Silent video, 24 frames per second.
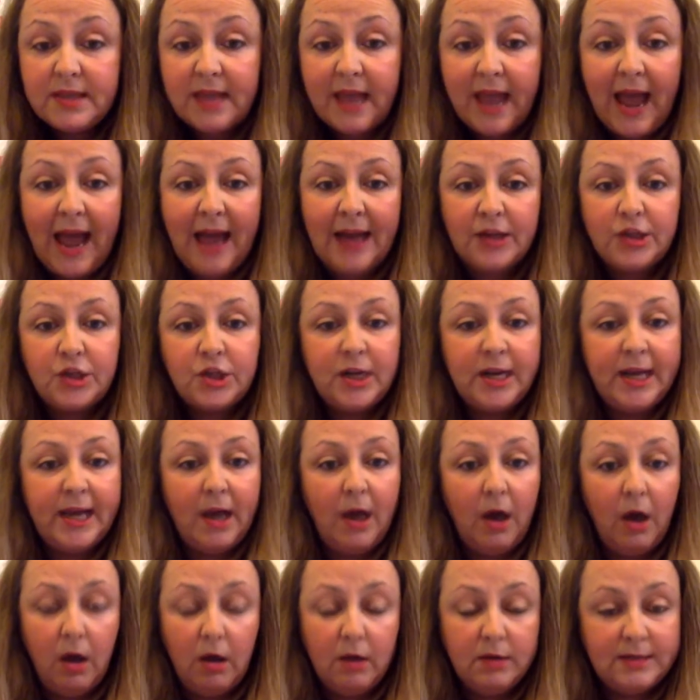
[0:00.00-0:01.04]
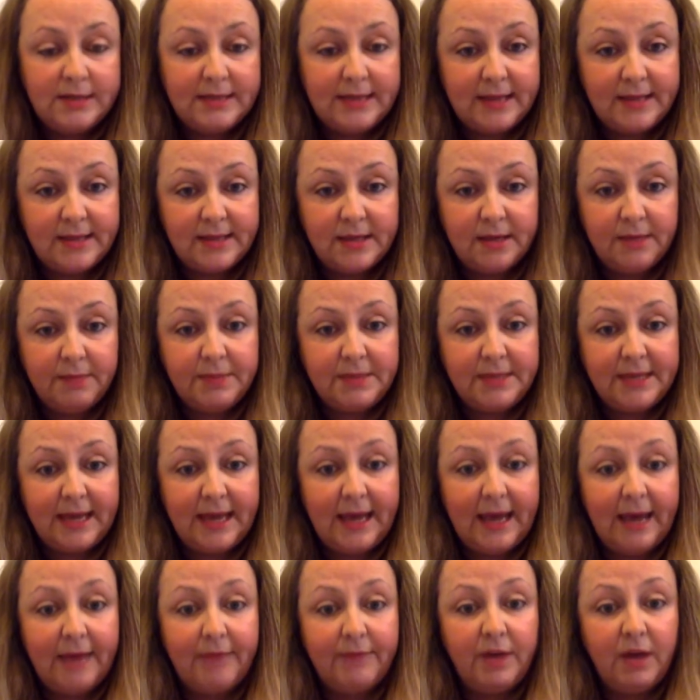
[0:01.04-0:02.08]
they actually aren't set up to
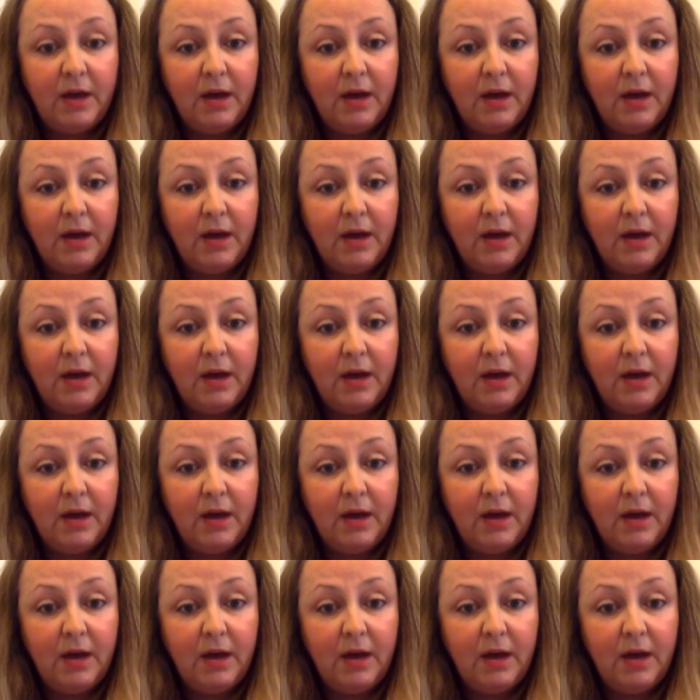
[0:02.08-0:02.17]
have